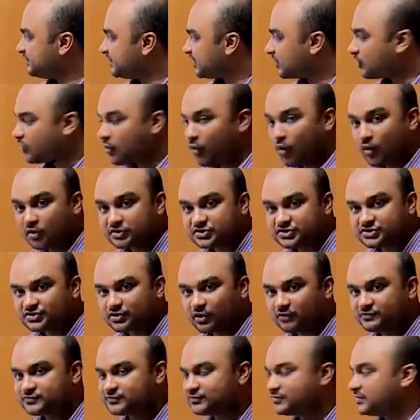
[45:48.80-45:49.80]
The courts
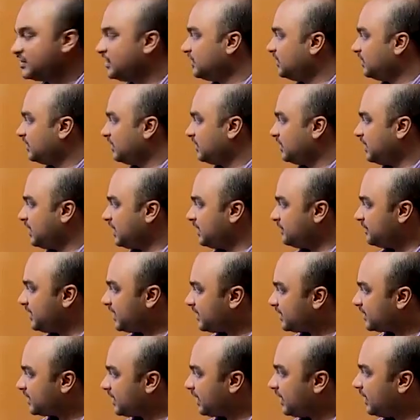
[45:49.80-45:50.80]
of
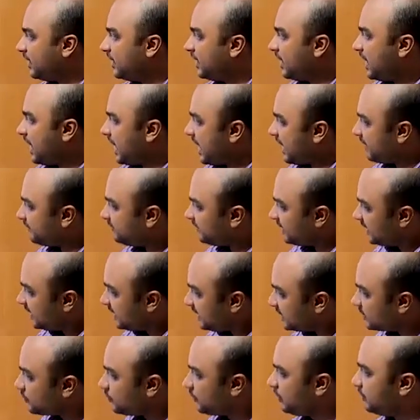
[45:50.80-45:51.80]
America have
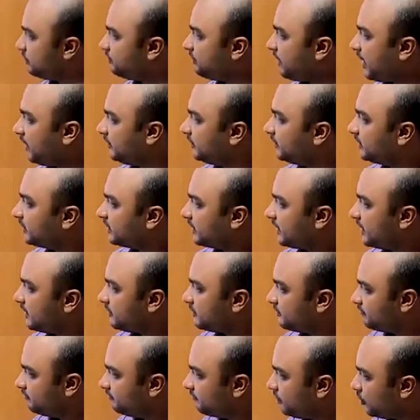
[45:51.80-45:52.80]
equal power
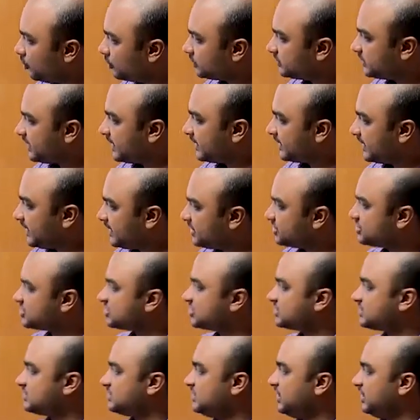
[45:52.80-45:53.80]
both
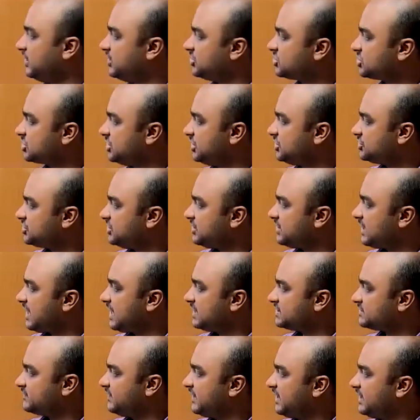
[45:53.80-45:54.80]
against the legislature
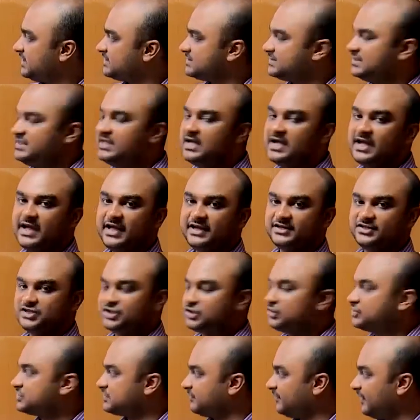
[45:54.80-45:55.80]
as well as the
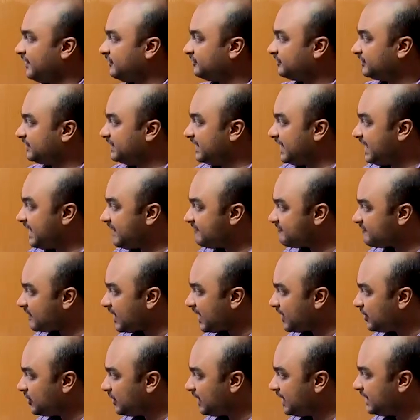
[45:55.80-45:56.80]
executive. If they
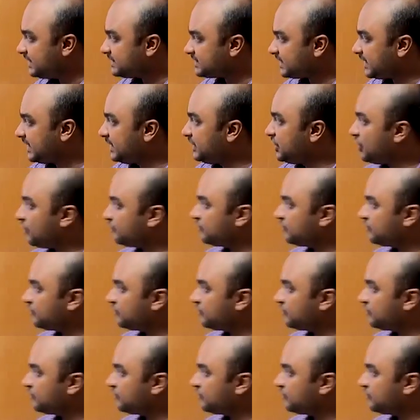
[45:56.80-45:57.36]
violate any